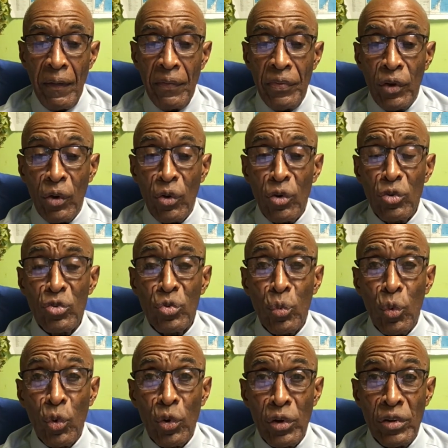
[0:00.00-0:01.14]
Those
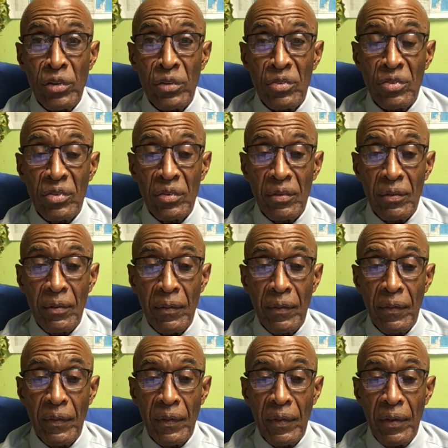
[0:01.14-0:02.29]
warriors,
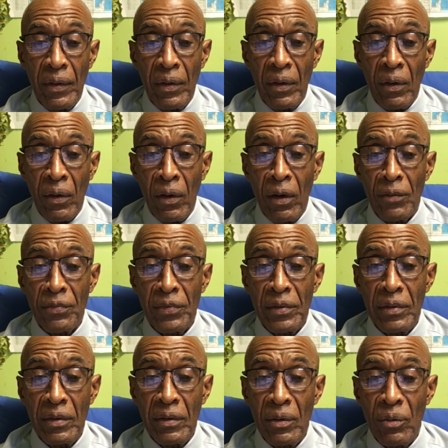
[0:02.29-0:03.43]

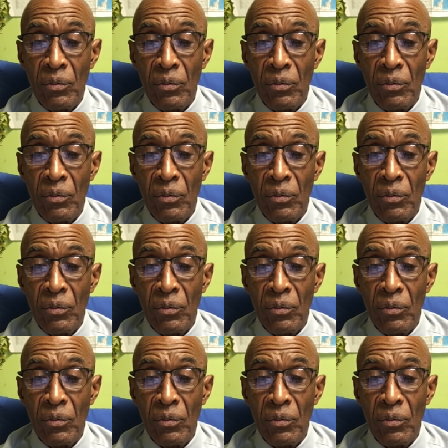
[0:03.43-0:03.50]
often